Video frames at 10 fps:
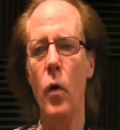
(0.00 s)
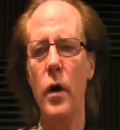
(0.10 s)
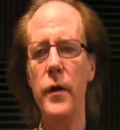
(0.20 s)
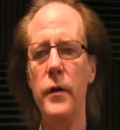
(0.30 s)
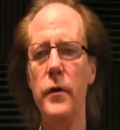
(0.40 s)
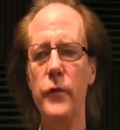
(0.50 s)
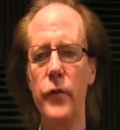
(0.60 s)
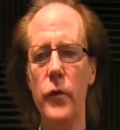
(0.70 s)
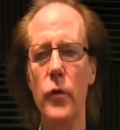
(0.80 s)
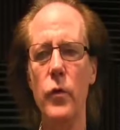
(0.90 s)
1,
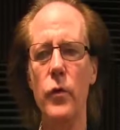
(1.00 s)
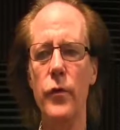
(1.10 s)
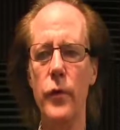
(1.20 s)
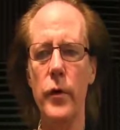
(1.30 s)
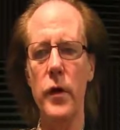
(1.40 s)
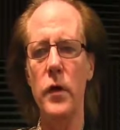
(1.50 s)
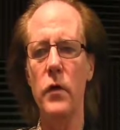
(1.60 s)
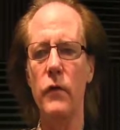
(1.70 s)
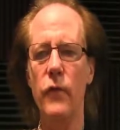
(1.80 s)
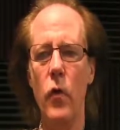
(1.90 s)
2, 3,
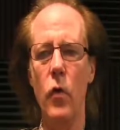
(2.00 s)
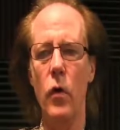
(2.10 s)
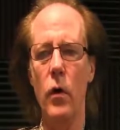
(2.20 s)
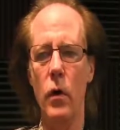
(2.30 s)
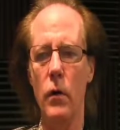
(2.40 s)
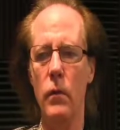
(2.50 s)
4.